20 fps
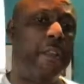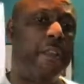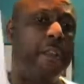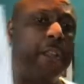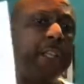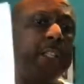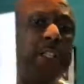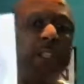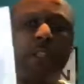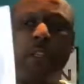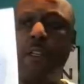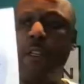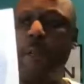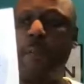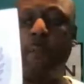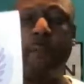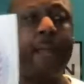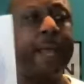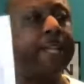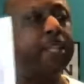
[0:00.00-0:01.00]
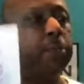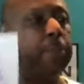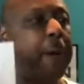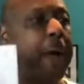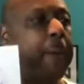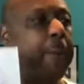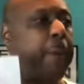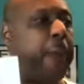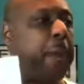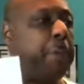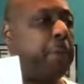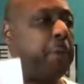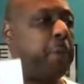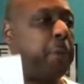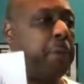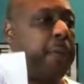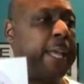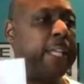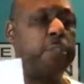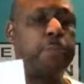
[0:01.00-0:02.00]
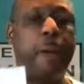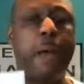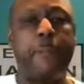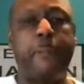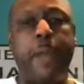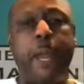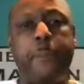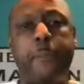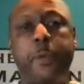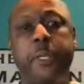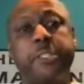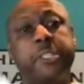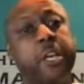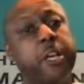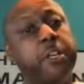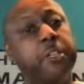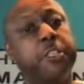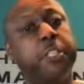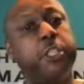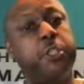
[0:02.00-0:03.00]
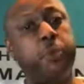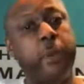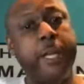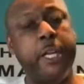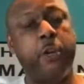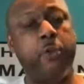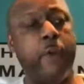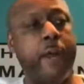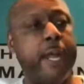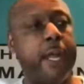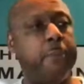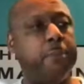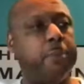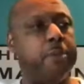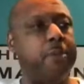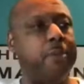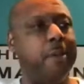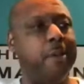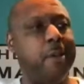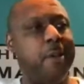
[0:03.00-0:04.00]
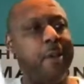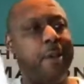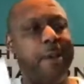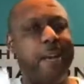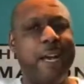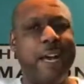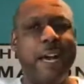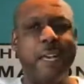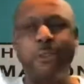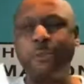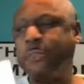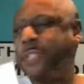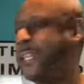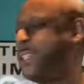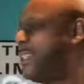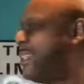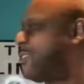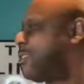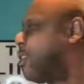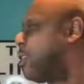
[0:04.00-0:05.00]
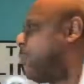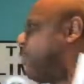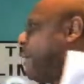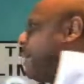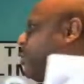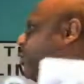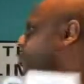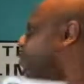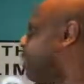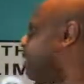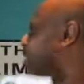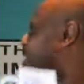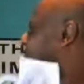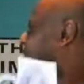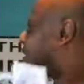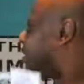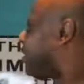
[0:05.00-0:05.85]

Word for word: This blank spot paper, the blank spot paper is 120 grams. I don't think that's going to make too much of